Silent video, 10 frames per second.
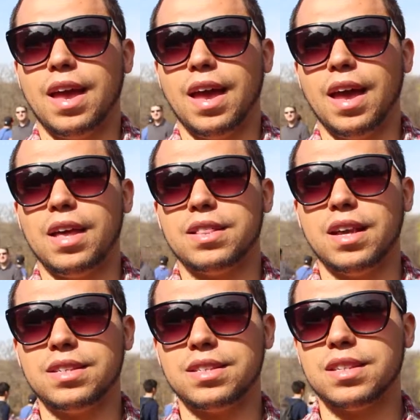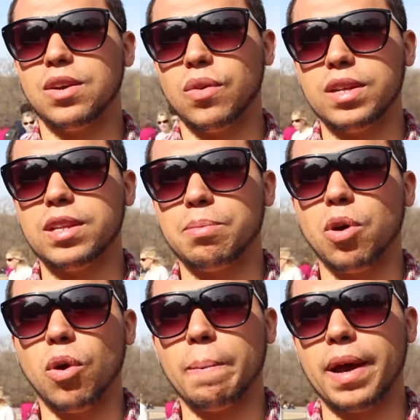And they still end up
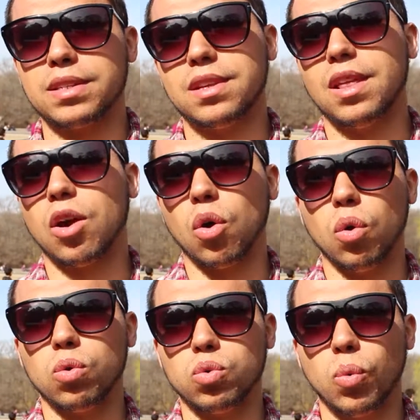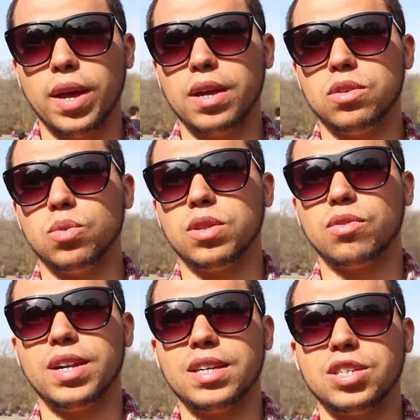going back to their old ways when
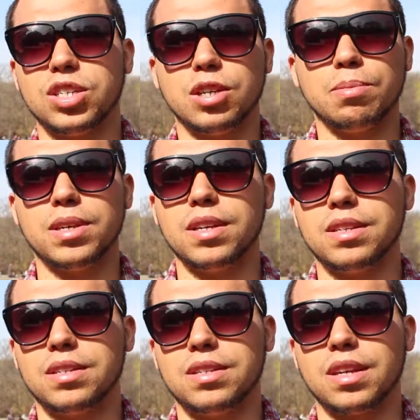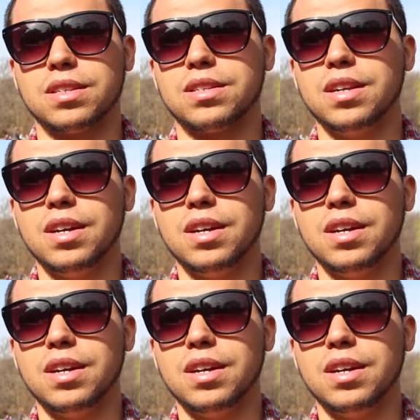the relationship is six